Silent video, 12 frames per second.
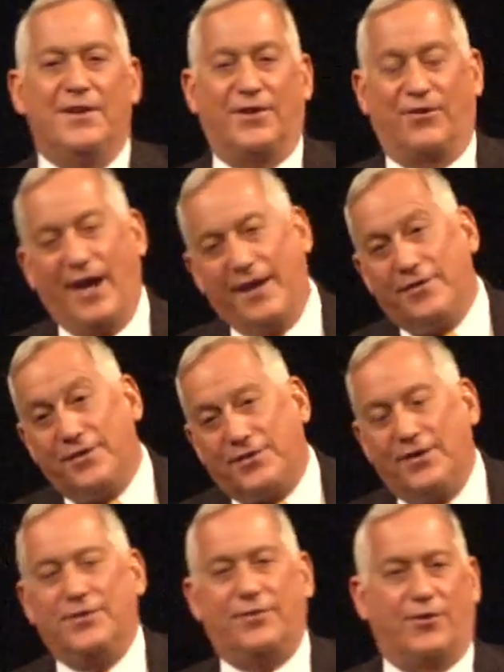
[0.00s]
The graduate
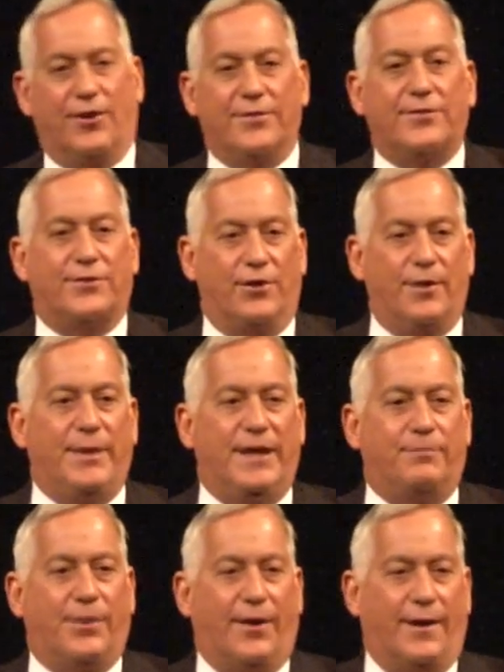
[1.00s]
students, of course, threw a
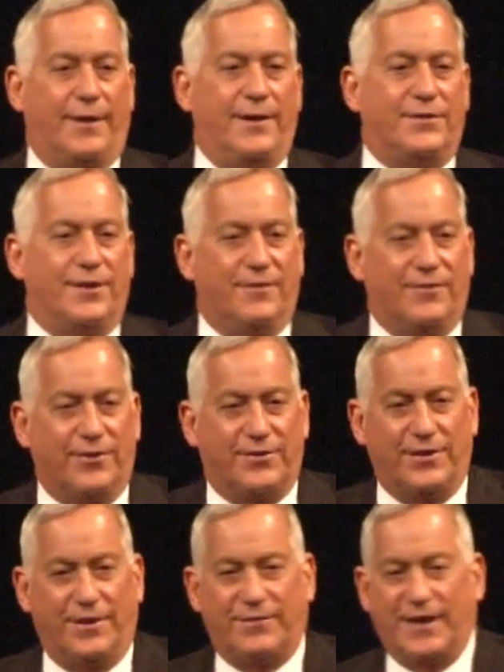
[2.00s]
big party at the
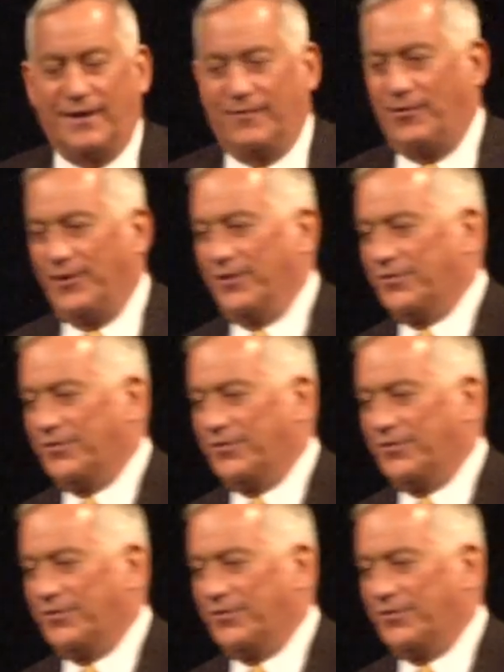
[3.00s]
University of California,